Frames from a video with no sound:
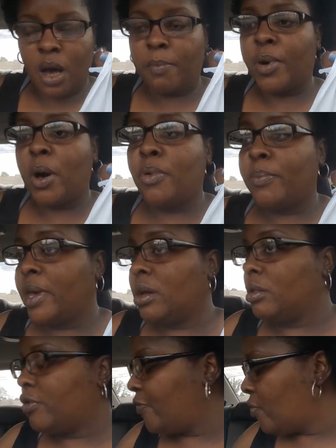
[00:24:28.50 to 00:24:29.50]
a bubble
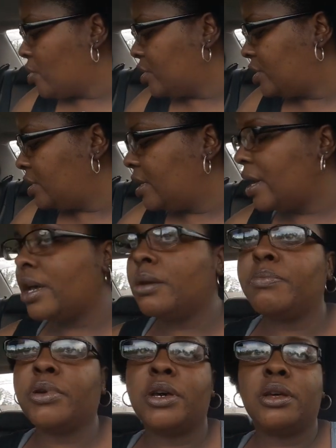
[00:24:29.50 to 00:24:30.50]
mailer for it
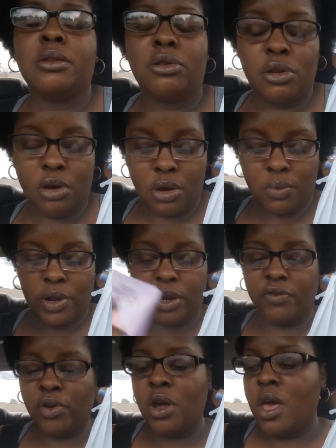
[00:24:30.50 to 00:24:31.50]
today, but you know,
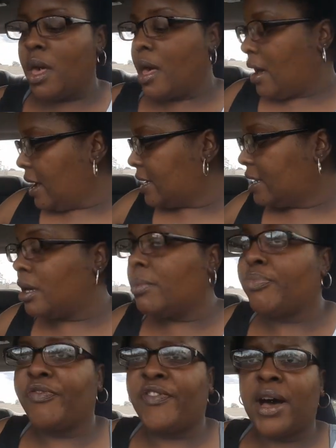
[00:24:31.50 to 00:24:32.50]
whatever. I can
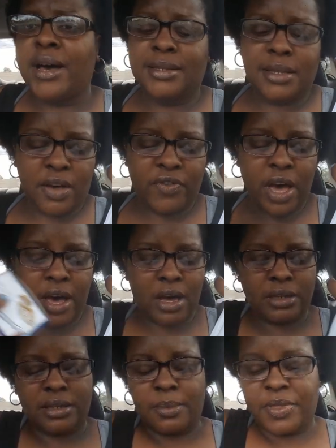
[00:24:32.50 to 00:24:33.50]
improvise. I've got
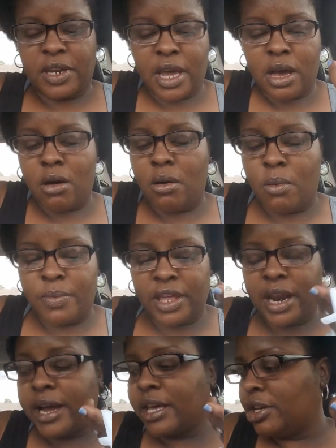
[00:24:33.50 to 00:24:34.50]
something at home
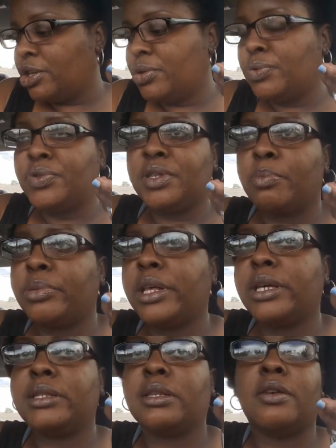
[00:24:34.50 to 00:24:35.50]
that I can use in
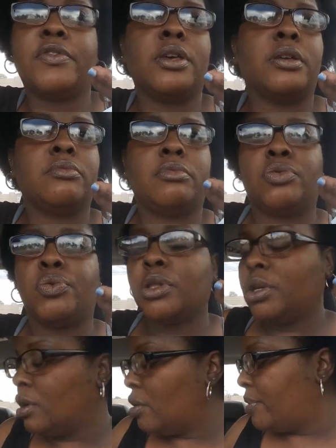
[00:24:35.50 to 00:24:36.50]
place of it. It's
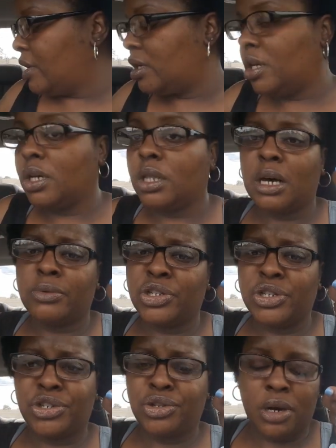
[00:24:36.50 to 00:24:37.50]
really no big deal. I
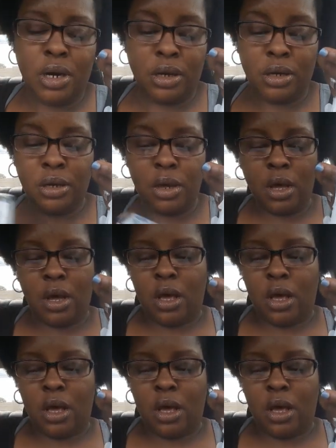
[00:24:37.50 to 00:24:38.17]
was just trying to